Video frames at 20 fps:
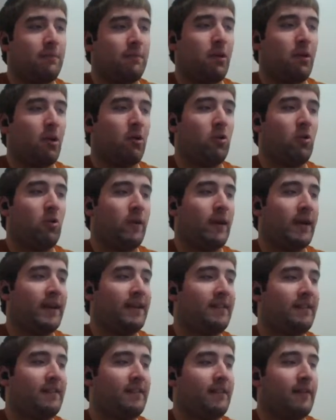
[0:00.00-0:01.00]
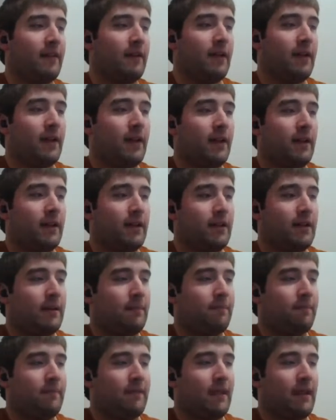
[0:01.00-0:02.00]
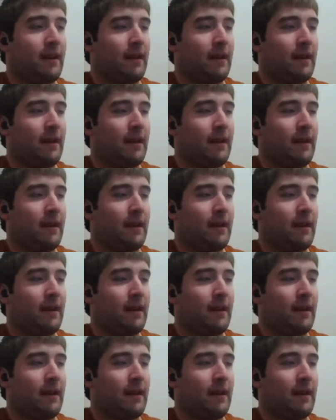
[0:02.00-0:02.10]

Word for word: Poe coins. Um,